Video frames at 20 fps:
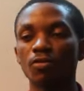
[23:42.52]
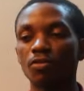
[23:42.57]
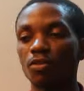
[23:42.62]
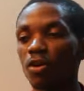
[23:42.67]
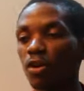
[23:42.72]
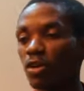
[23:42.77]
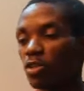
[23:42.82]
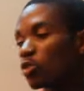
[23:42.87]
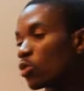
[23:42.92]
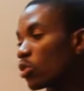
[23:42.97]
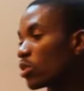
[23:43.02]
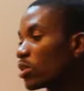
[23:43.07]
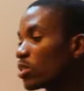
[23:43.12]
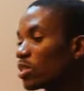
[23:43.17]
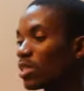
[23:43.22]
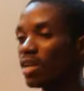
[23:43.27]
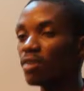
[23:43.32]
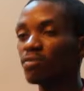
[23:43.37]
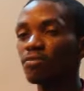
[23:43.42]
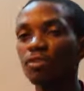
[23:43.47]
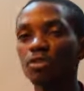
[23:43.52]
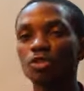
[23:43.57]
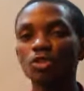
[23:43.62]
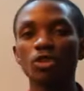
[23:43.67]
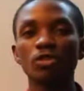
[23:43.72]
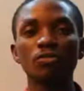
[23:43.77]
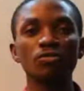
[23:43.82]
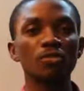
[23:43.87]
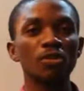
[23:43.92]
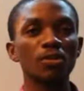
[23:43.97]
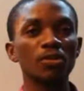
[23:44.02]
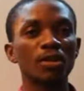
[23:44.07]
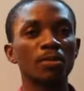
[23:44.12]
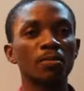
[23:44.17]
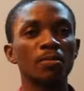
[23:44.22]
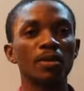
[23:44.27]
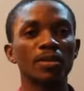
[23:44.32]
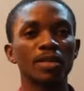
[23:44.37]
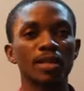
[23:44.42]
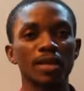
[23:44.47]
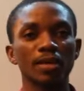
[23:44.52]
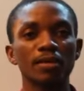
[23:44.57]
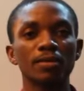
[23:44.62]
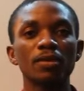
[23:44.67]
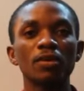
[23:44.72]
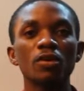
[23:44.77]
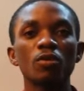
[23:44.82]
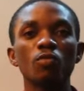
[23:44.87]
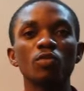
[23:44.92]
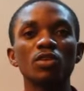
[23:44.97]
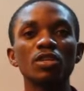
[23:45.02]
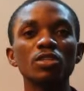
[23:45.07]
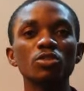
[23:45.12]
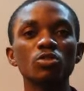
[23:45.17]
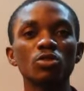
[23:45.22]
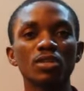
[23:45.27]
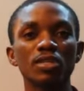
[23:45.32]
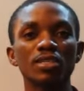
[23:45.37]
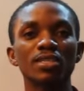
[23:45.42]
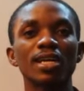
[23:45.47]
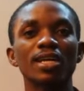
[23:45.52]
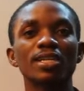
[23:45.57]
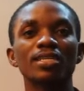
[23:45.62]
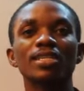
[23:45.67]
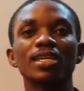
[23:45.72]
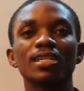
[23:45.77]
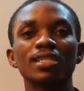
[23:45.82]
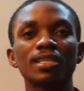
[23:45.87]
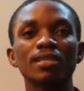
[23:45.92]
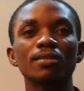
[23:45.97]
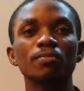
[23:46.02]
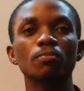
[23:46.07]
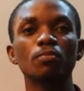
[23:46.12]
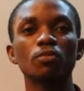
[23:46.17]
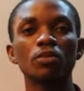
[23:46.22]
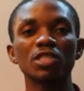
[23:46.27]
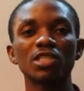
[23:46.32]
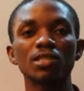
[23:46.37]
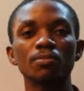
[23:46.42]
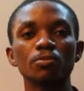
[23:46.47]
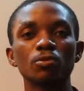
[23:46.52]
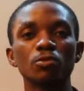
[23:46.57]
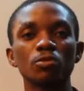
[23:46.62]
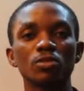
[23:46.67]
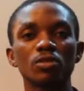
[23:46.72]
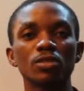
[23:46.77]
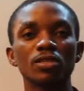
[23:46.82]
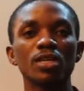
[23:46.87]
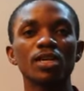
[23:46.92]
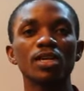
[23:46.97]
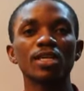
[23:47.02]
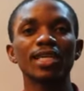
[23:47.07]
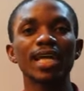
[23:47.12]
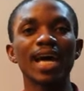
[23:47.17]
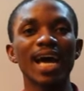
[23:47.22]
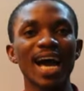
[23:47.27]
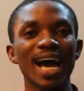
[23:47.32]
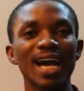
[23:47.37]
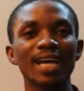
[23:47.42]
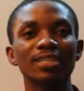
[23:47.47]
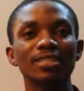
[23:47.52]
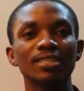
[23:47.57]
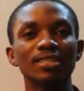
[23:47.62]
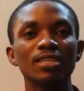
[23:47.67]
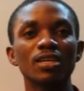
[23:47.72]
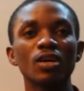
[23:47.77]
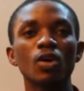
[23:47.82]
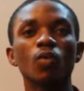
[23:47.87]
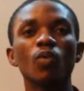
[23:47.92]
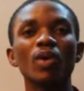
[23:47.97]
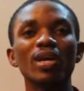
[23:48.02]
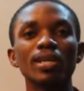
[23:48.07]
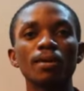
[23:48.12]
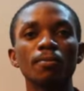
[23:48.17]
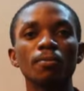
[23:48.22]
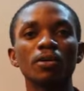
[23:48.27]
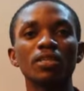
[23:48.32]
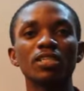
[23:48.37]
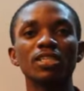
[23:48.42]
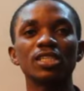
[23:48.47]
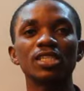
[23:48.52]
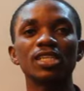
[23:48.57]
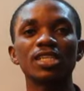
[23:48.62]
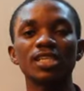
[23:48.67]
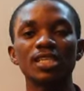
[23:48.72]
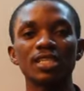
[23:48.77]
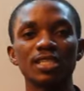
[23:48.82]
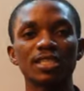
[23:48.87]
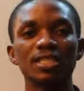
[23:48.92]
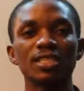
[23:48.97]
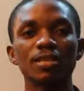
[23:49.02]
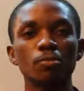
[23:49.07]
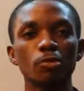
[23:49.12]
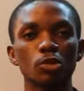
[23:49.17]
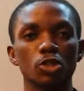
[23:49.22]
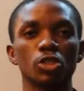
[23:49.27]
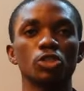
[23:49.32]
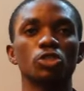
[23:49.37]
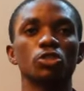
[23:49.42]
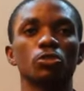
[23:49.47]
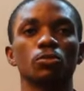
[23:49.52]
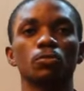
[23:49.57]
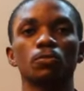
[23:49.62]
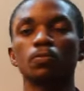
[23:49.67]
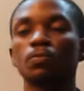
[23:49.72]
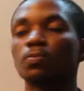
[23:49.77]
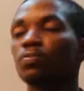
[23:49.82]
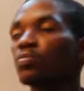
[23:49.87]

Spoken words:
For us to understand friction better, we need to understand certain principles that act when a body is in a position.